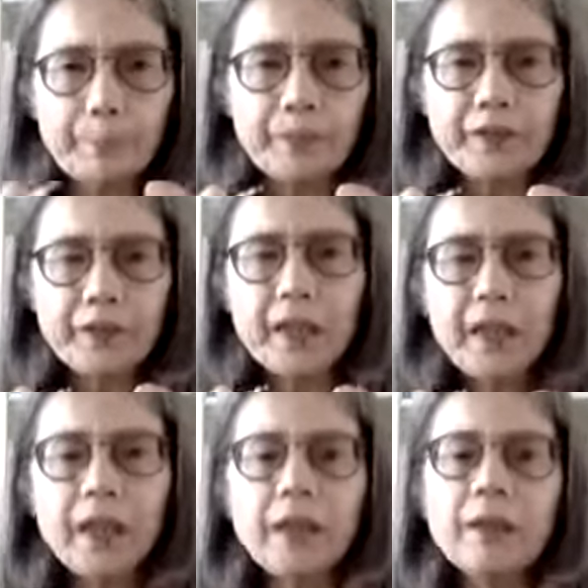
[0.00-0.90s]

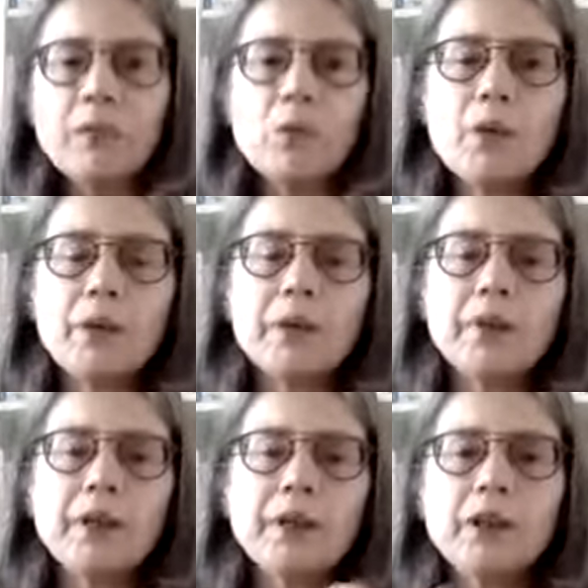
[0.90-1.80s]
taking in the water
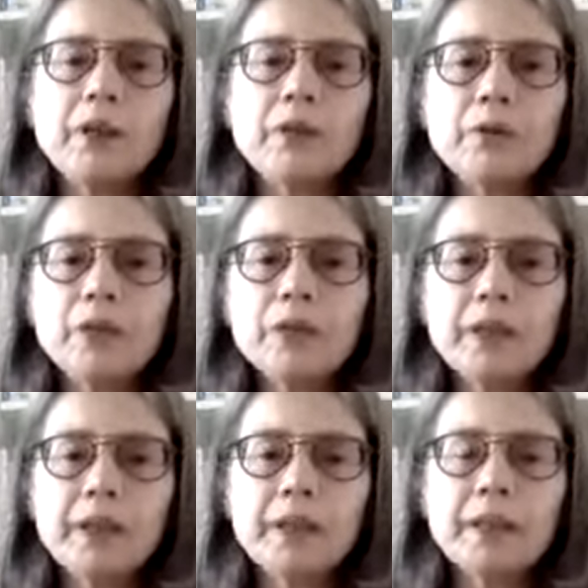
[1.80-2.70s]
and using
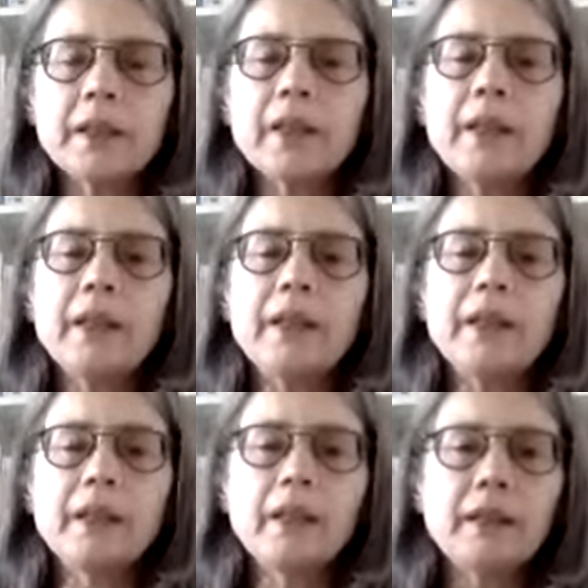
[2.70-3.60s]
it and
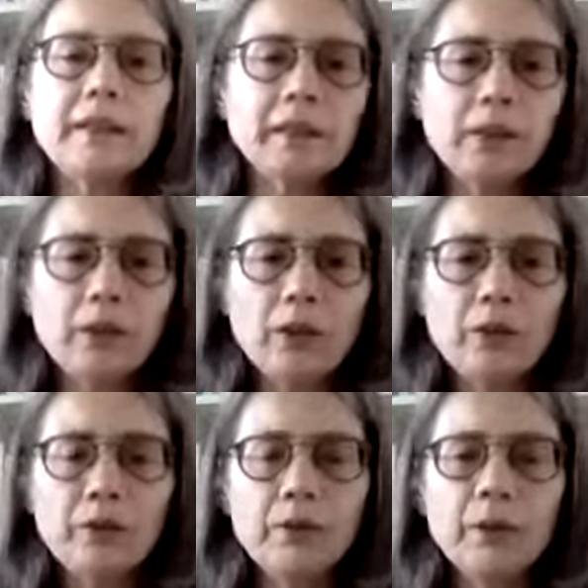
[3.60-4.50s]
then letting
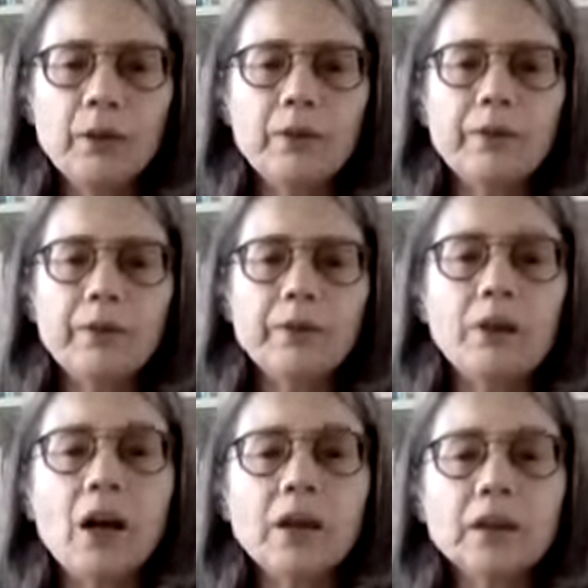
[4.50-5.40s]
go of the
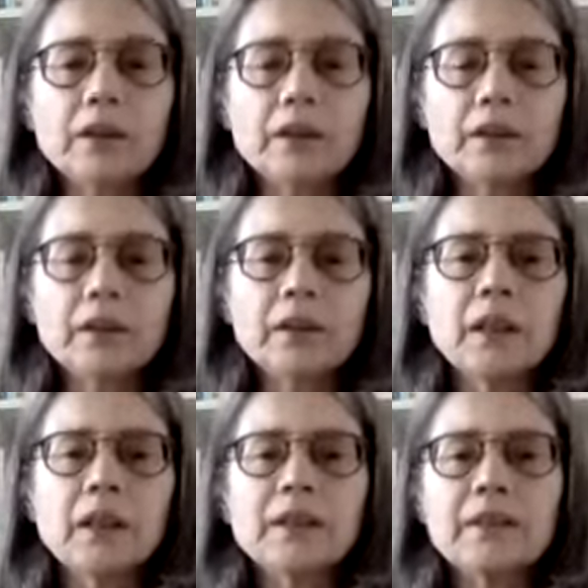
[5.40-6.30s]
toxins?
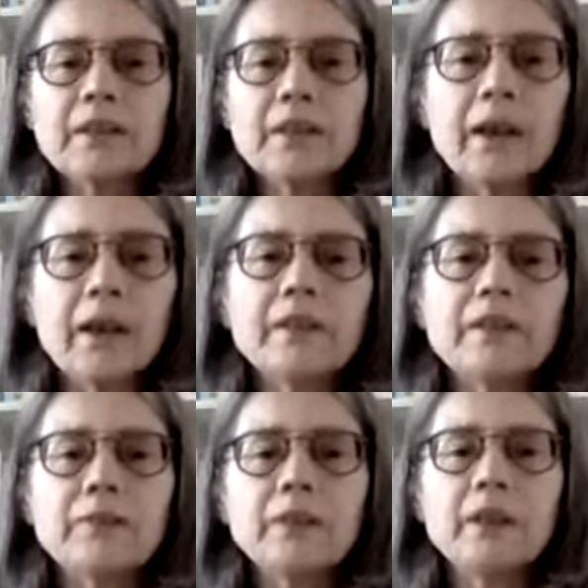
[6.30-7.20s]
Because that's
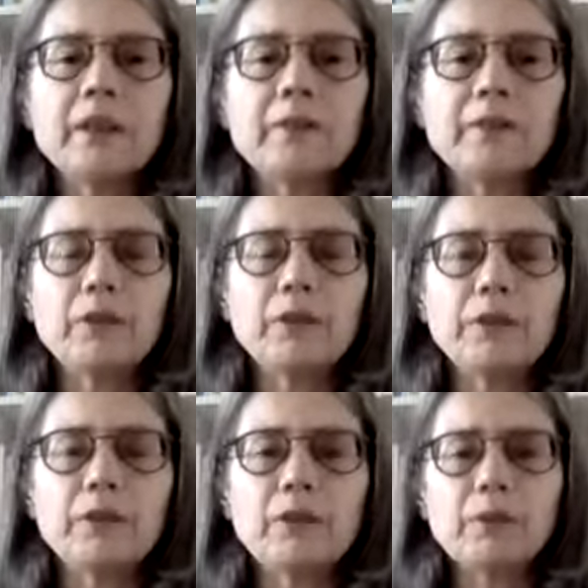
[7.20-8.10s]
really the
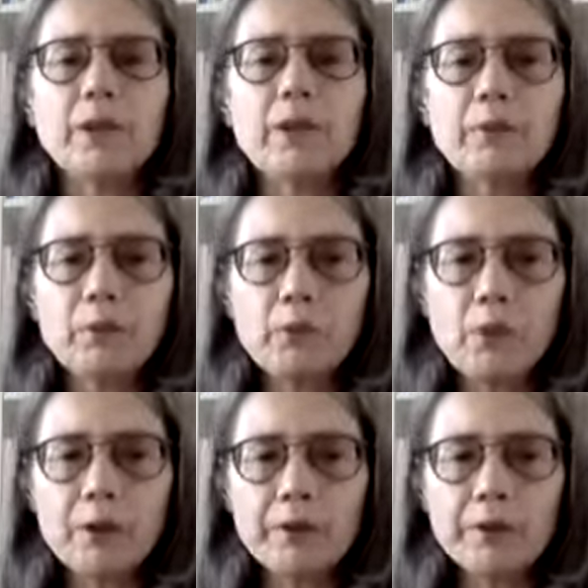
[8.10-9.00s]
focus. So whatever
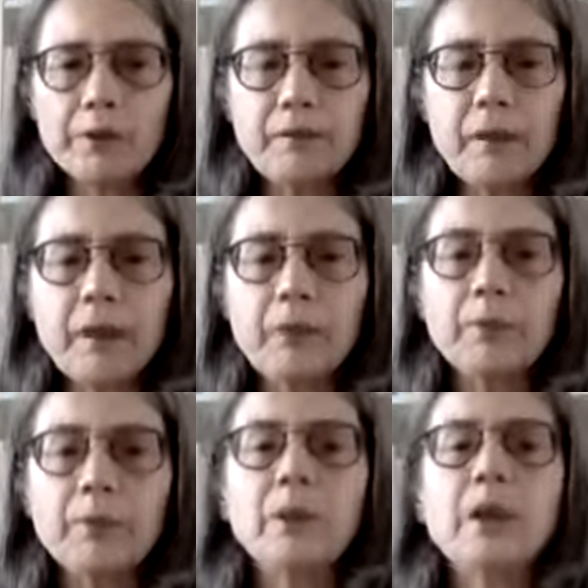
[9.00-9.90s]
water is
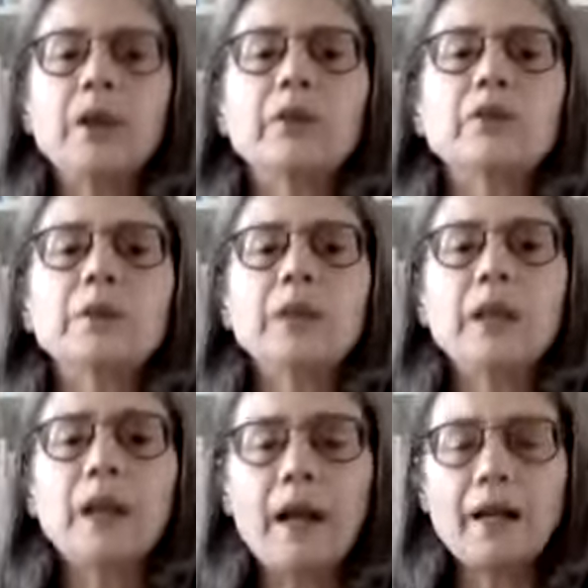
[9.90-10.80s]
available to it
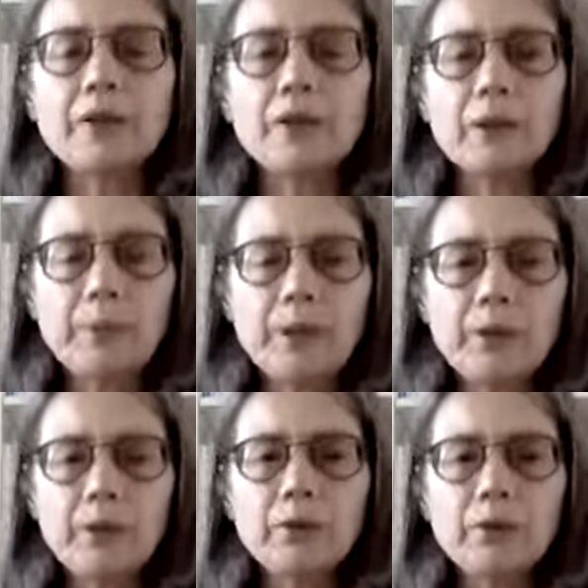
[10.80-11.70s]
actually be
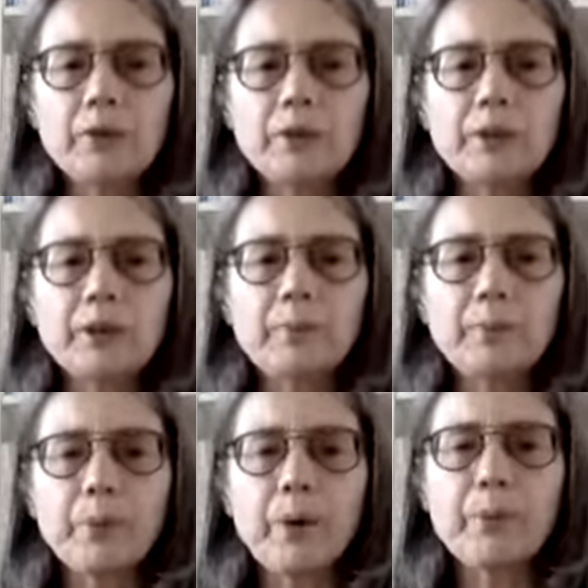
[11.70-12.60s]
used in a
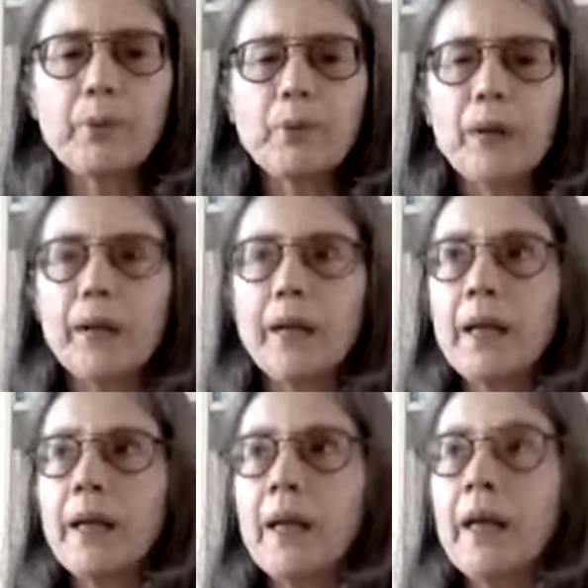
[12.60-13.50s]
proper way.
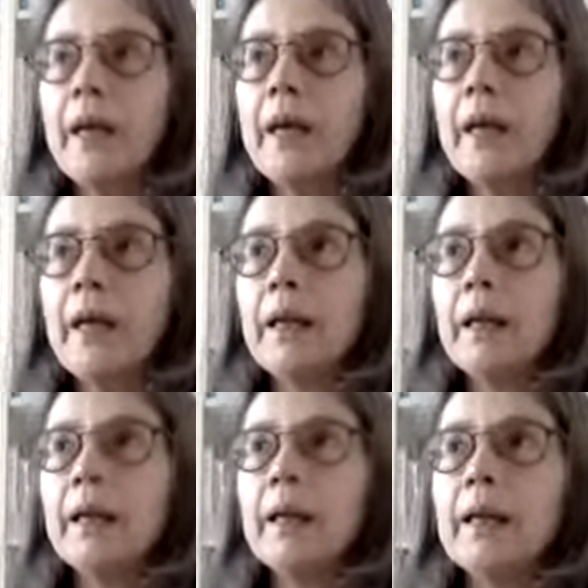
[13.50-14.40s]

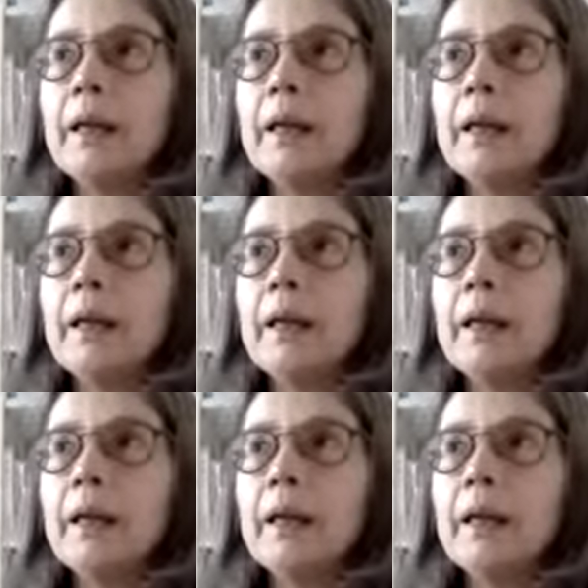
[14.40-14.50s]
And